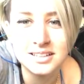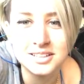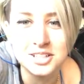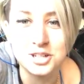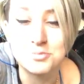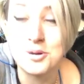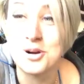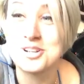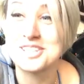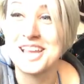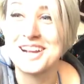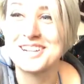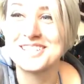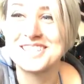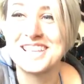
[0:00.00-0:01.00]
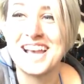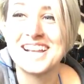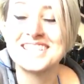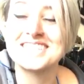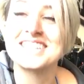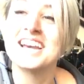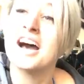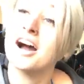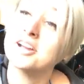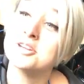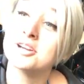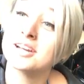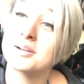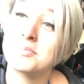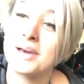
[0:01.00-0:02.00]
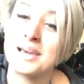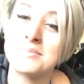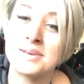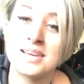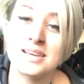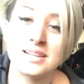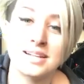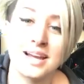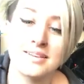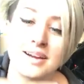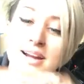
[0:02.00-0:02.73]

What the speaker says: Your motorcycle's next. Are you gonna pay me, Knight